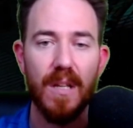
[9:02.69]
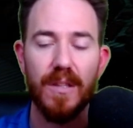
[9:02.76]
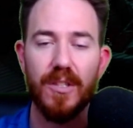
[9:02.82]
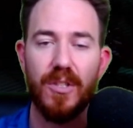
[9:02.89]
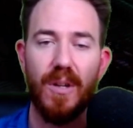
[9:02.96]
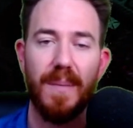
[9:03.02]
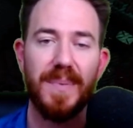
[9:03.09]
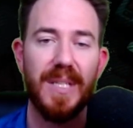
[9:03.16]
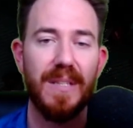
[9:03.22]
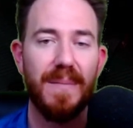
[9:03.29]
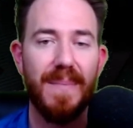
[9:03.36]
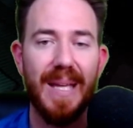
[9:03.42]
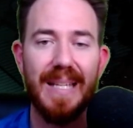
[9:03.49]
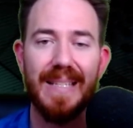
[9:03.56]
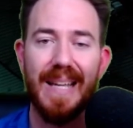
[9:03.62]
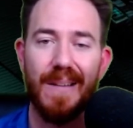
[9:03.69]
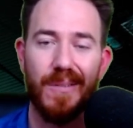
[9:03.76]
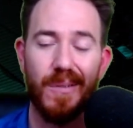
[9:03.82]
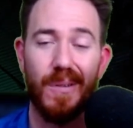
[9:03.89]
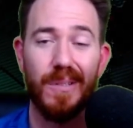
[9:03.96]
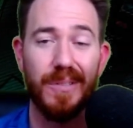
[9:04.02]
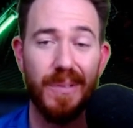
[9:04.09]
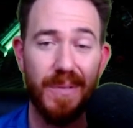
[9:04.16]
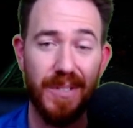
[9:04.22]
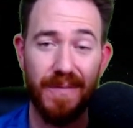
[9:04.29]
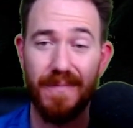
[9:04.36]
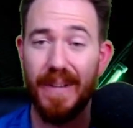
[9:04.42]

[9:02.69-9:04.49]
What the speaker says: The shops in the main town are also just